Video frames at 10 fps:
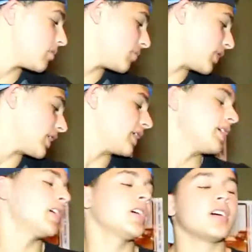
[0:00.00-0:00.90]
But
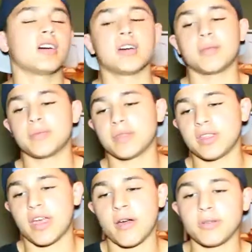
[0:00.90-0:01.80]

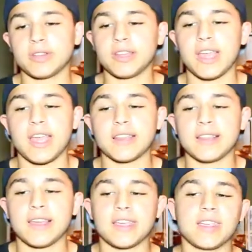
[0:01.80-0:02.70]
I would land
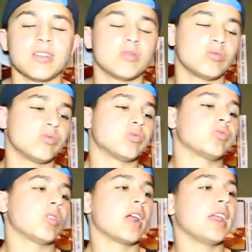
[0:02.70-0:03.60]

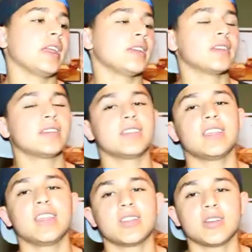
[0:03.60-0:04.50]
right,
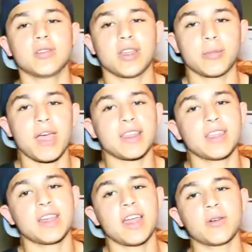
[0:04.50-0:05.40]
either back
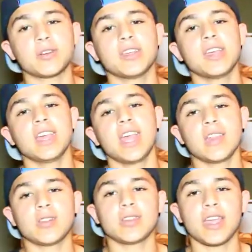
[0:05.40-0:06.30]
then I would
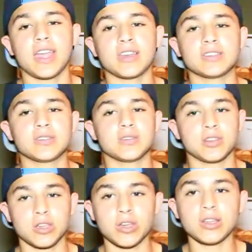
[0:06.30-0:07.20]
either land
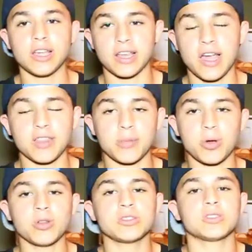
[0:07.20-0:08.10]
good on the
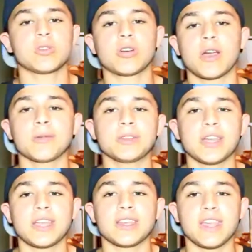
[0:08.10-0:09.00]
bolts, or I would
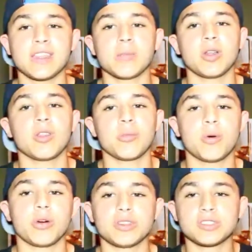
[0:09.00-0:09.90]
land in the middle of the
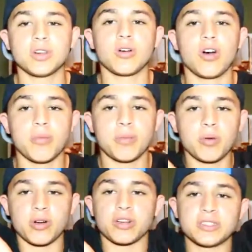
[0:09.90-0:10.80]
board. So all my
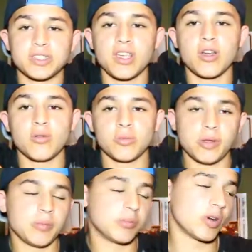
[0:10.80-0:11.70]
boards would
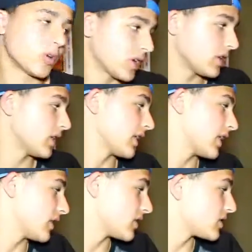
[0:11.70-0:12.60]
be broken
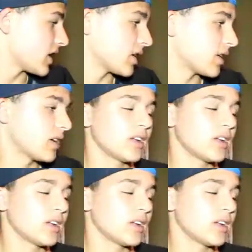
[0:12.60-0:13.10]
in the center.